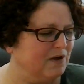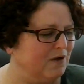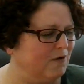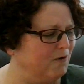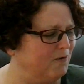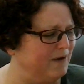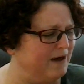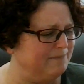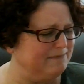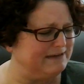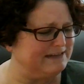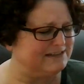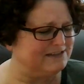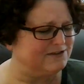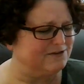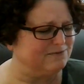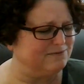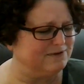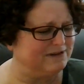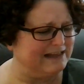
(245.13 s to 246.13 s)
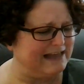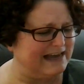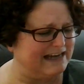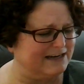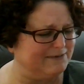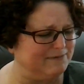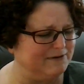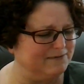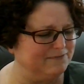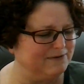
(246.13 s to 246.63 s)
"Oh, I'll be so glad
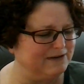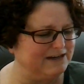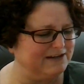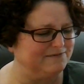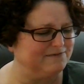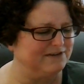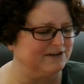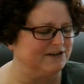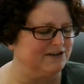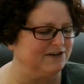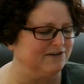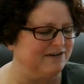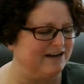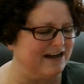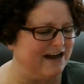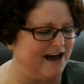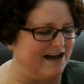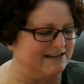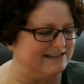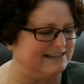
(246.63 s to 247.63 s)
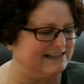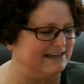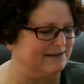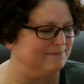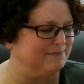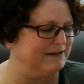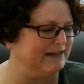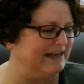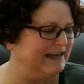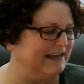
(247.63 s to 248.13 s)
to be rid of the curiosity
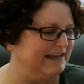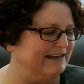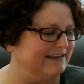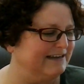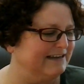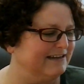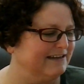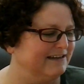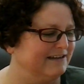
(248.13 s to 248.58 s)
plague."